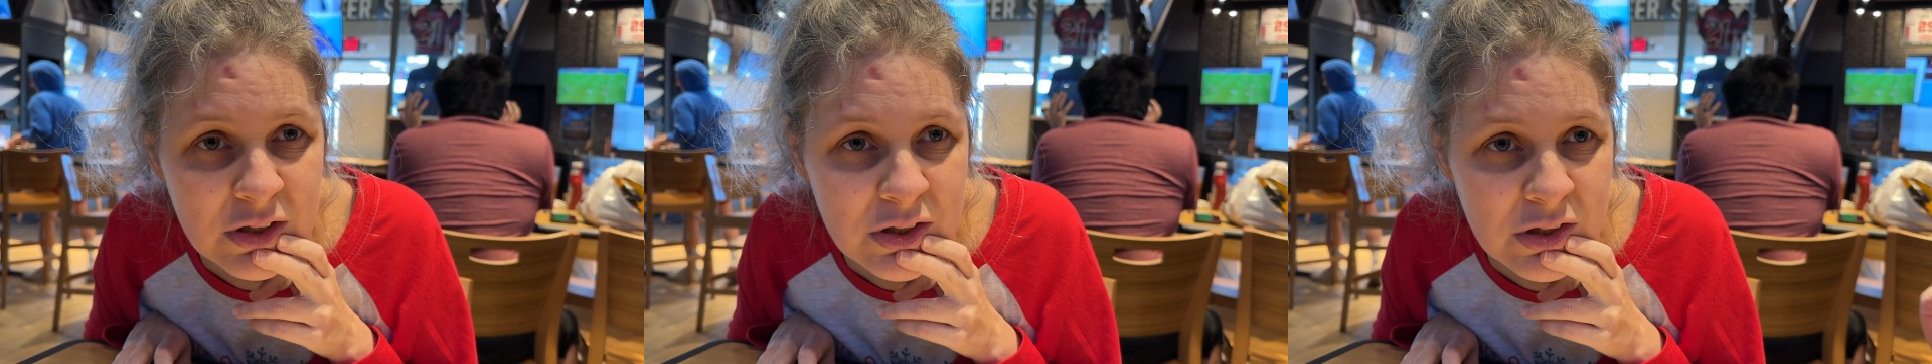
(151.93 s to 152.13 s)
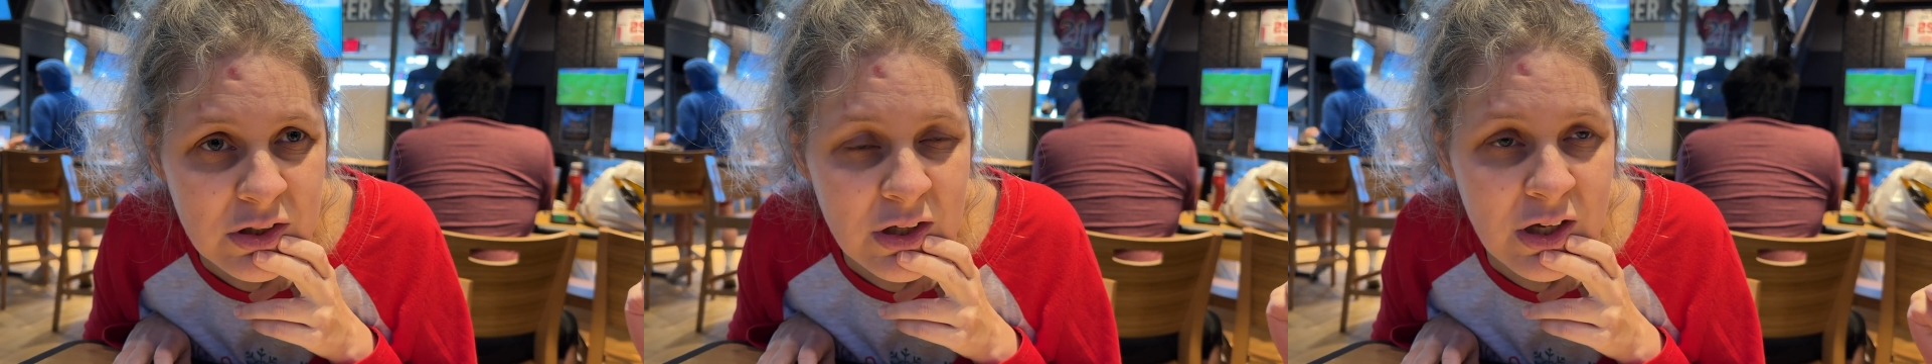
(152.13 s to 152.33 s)

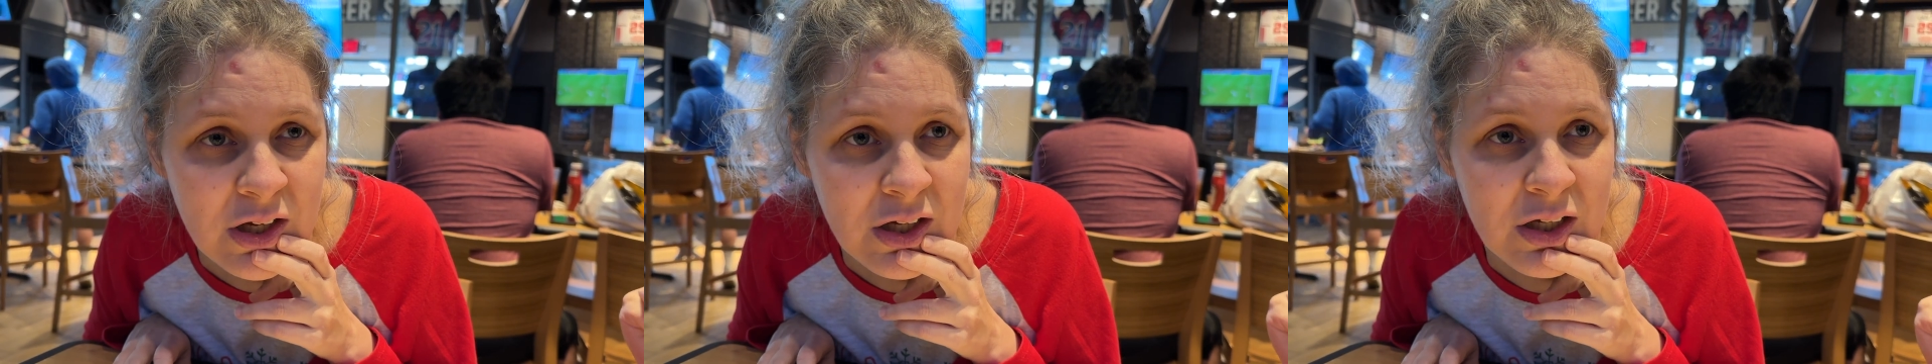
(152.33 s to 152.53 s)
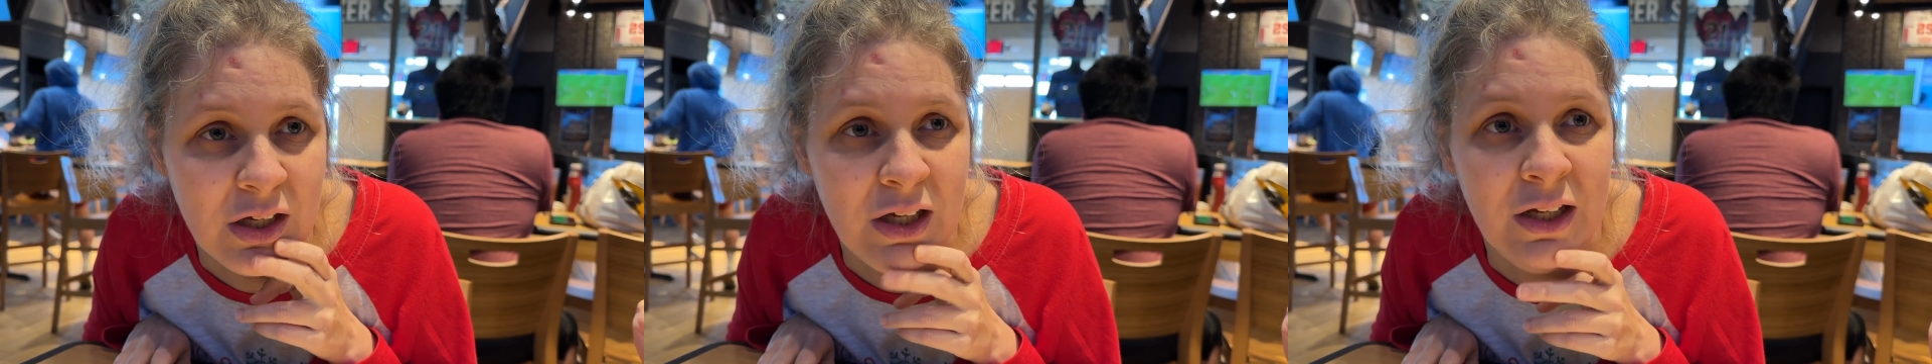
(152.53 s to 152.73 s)

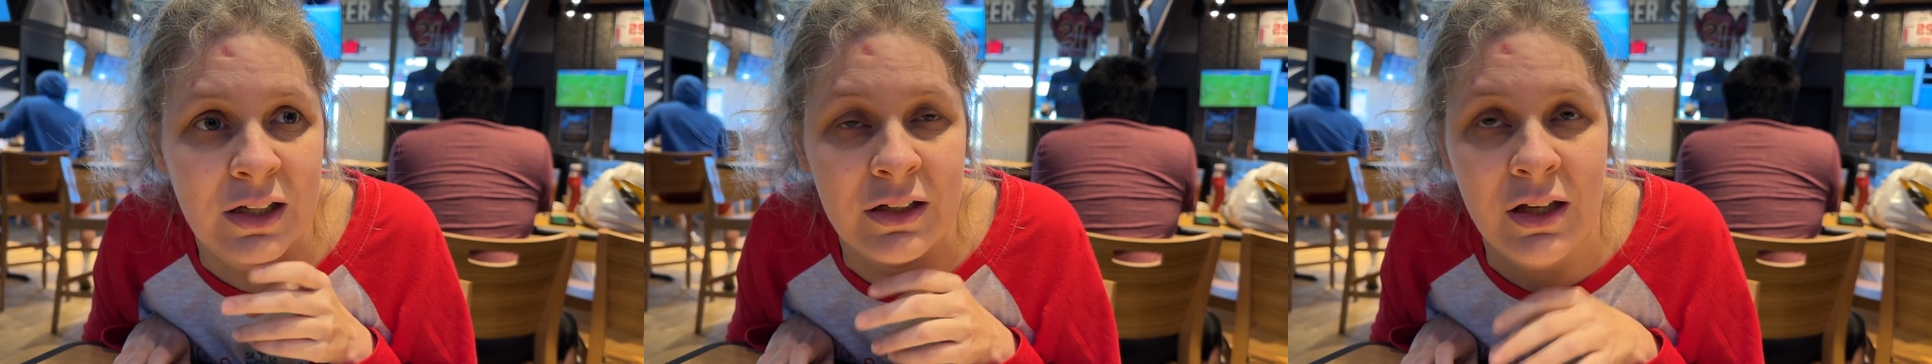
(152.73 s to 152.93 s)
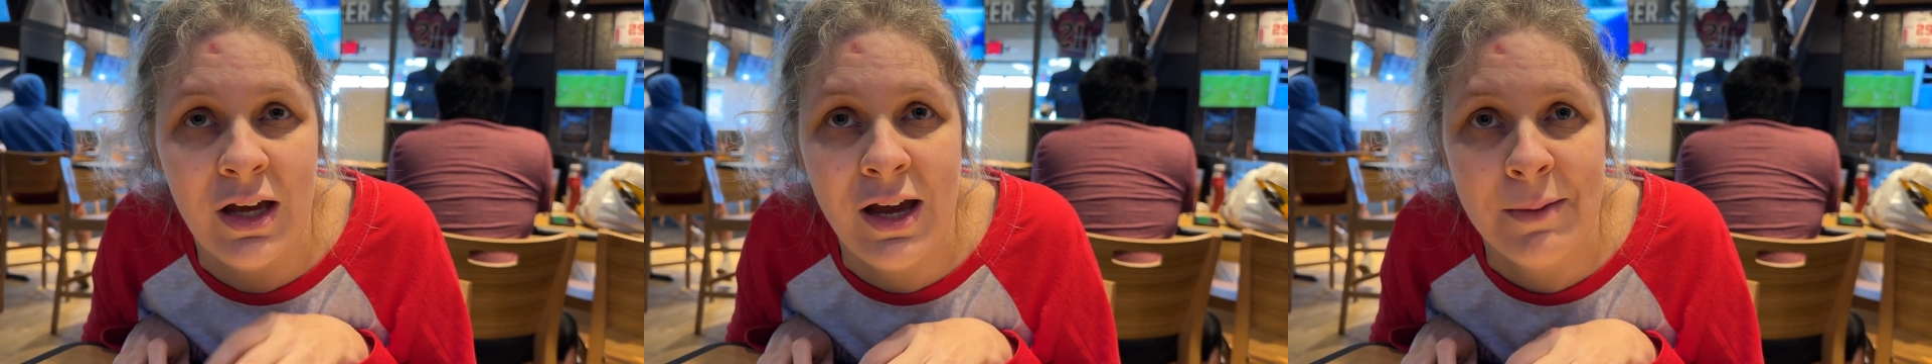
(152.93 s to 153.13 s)
Yeah,
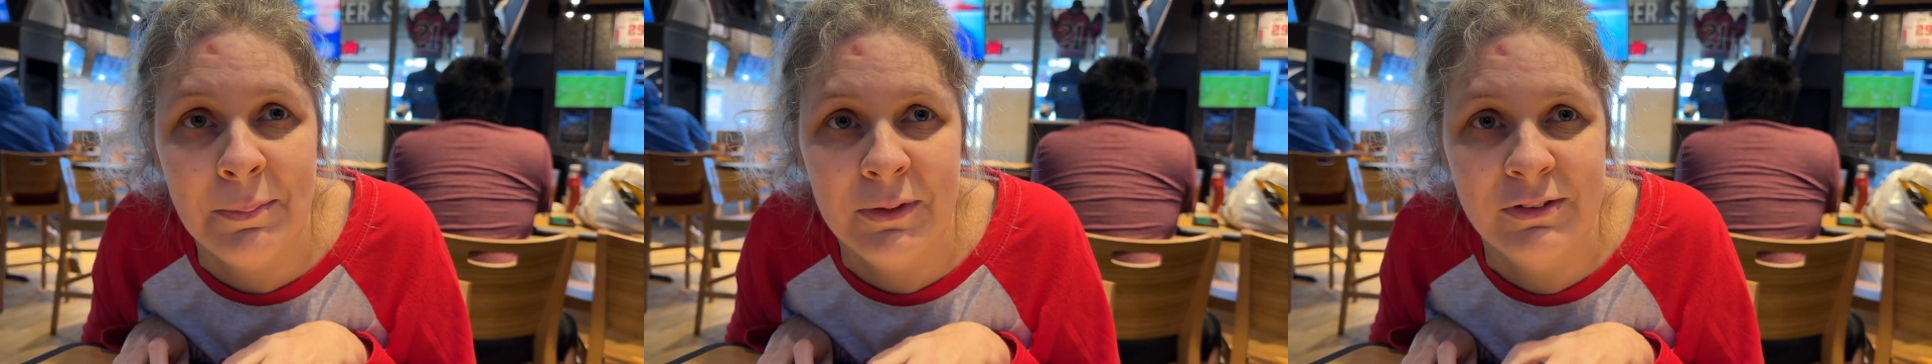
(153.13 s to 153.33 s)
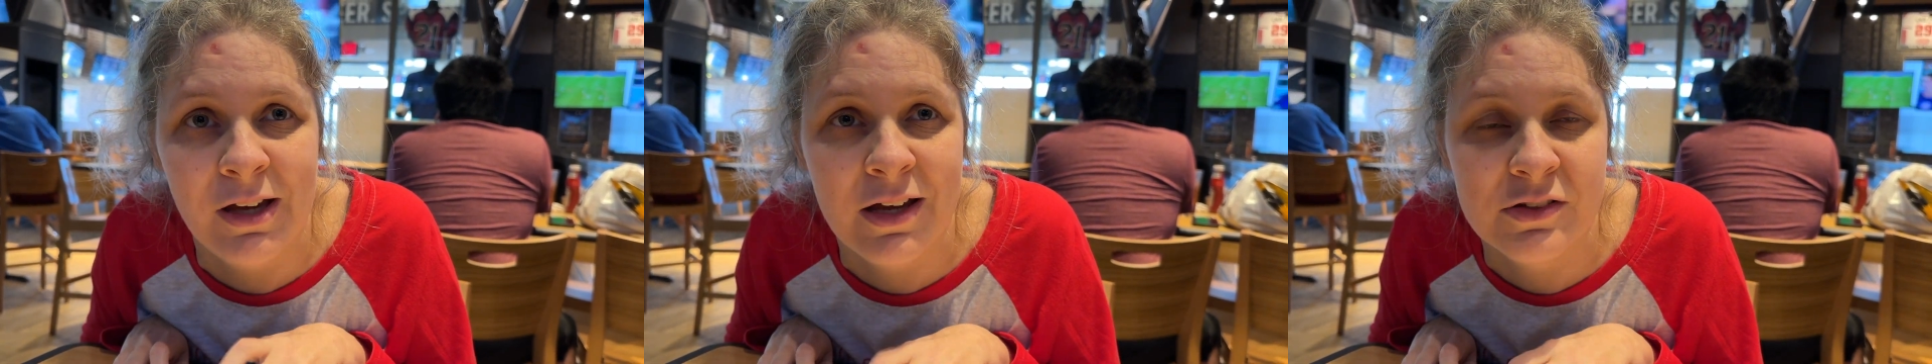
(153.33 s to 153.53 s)
and an
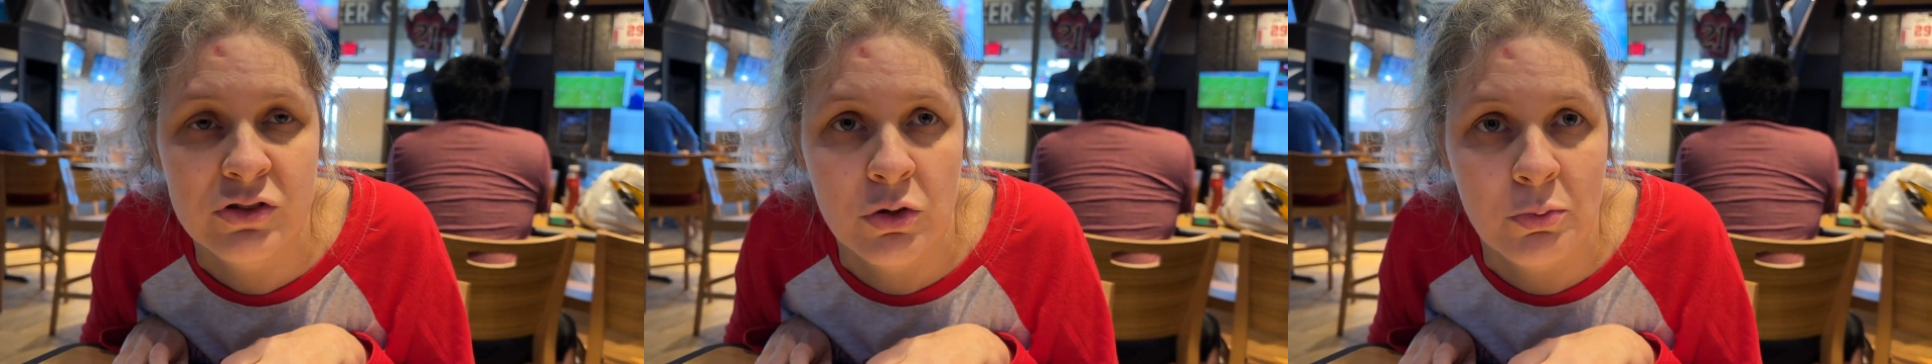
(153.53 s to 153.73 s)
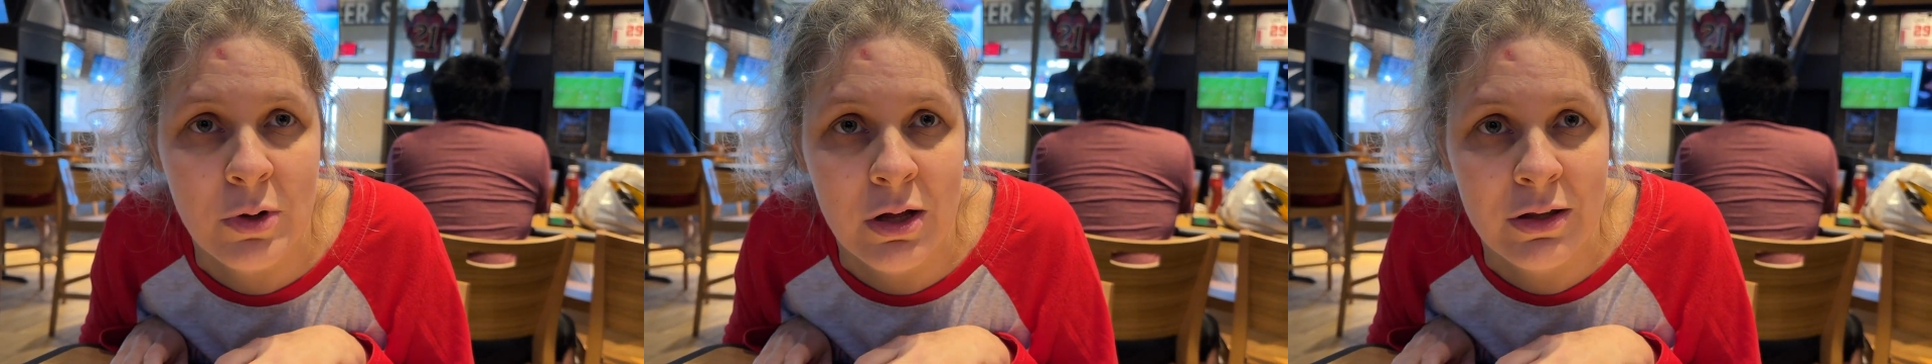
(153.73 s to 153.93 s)
appetizer
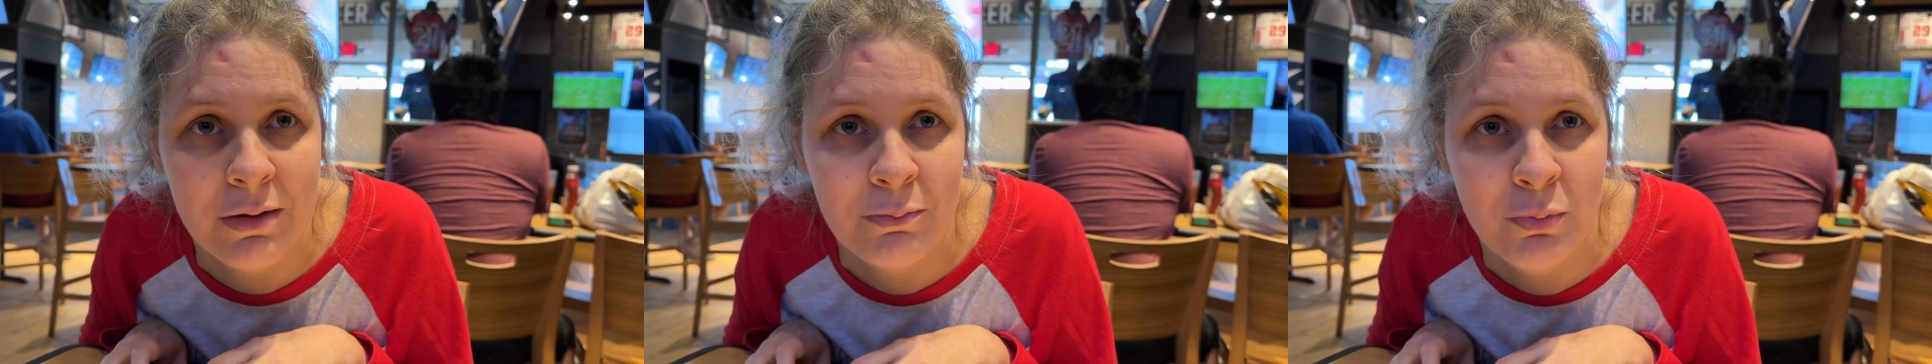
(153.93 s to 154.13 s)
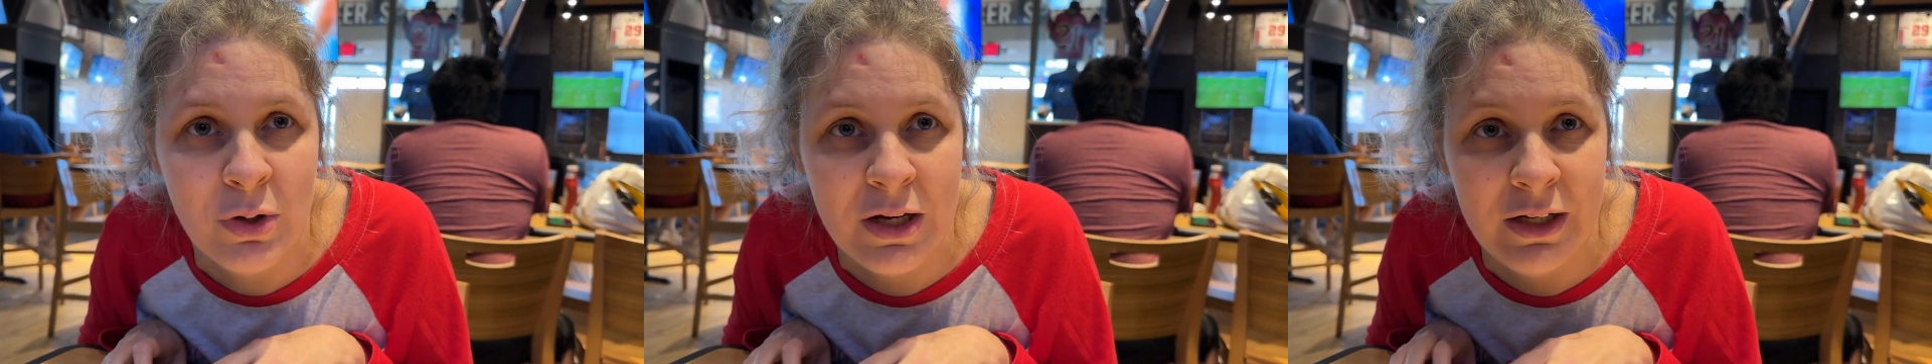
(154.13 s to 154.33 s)
while
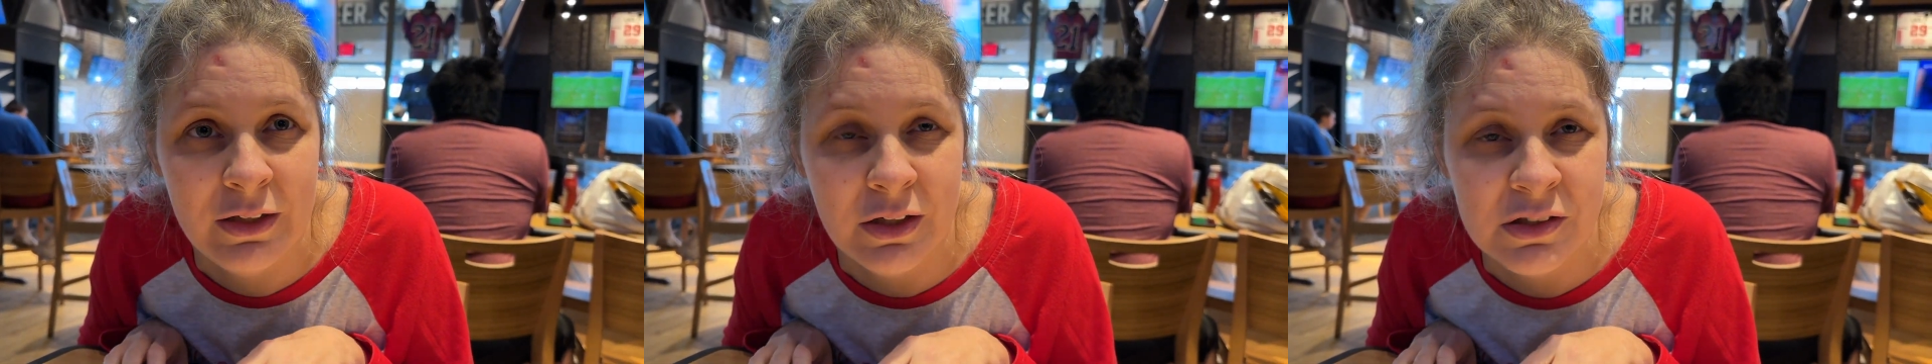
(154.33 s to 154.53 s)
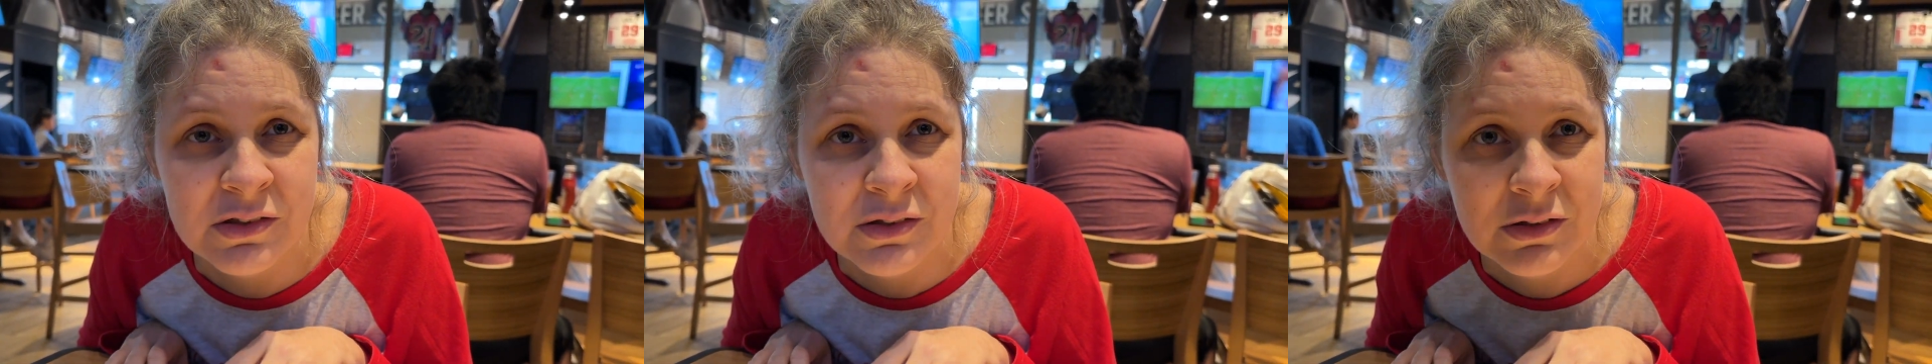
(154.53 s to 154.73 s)
I'm waiting.